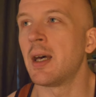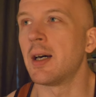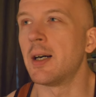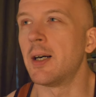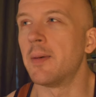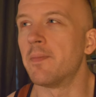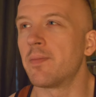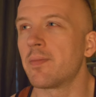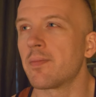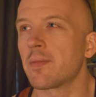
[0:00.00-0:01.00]

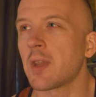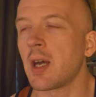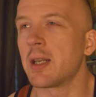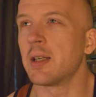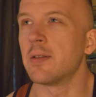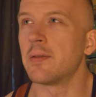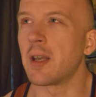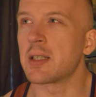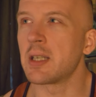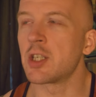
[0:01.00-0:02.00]
kind of
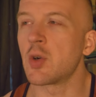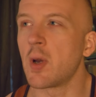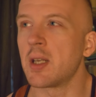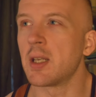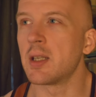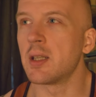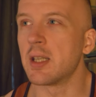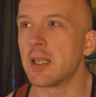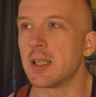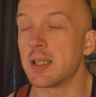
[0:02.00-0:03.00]
accentuated
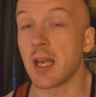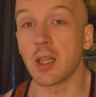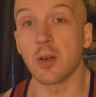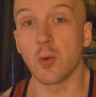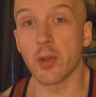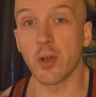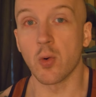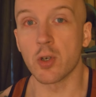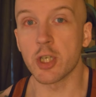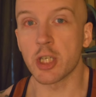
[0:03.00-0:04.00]
the yellow or the
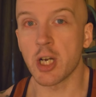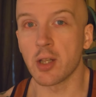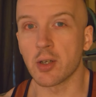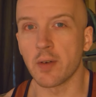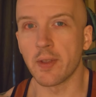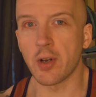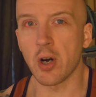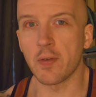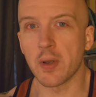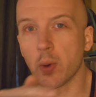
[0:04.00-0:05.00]
orangish color of the
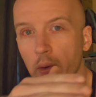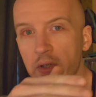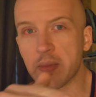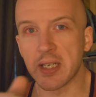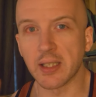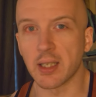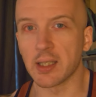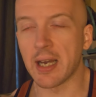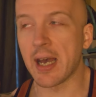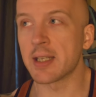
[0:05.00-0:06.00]
coffee where it was meeting the
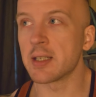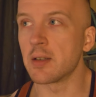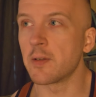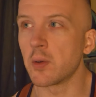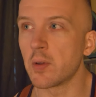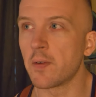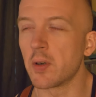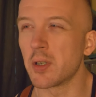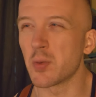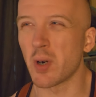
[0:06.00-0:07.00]
glass in a few of the
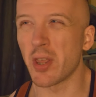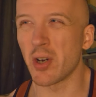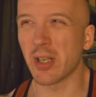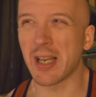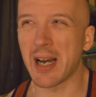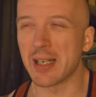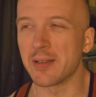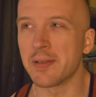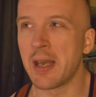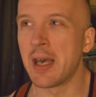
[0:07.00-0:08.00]
photos where I thought it kind of